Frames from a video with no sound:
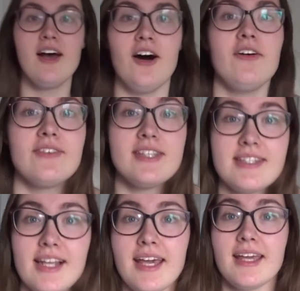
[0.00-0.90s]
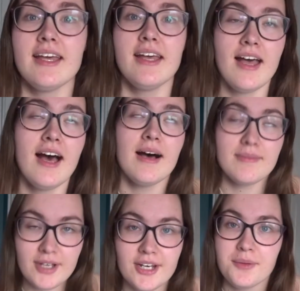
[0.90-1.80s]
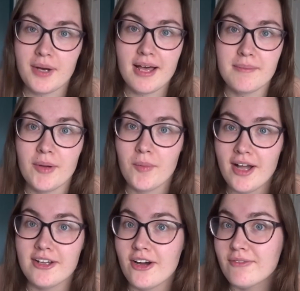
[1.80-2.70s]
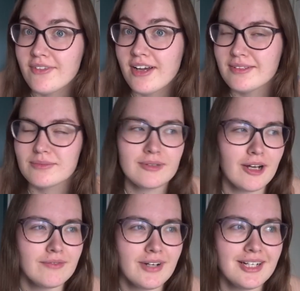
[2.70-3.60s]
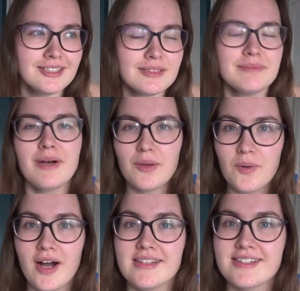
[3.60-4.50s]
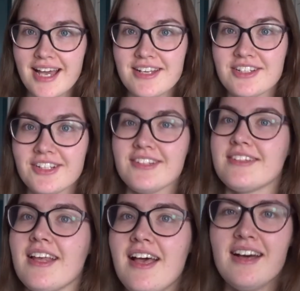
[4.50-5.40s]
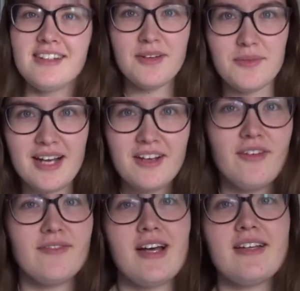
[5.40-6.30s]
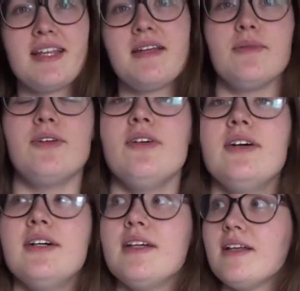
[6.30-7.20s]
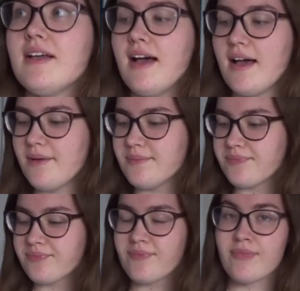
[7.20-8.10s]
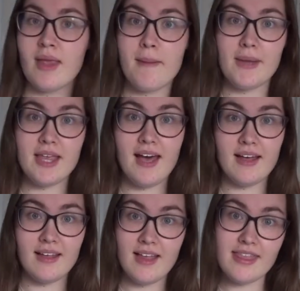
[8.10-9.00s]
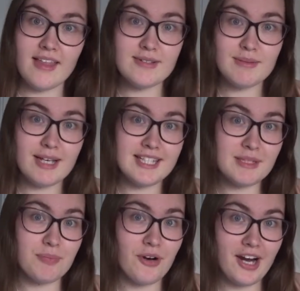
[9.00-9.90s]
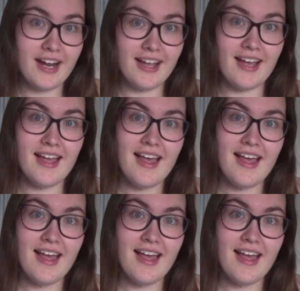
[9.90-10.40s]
Obviously, I'm gonna wear my white Converse, my white Skechers. I don't wear Converse anymore. But yeah, that was my spring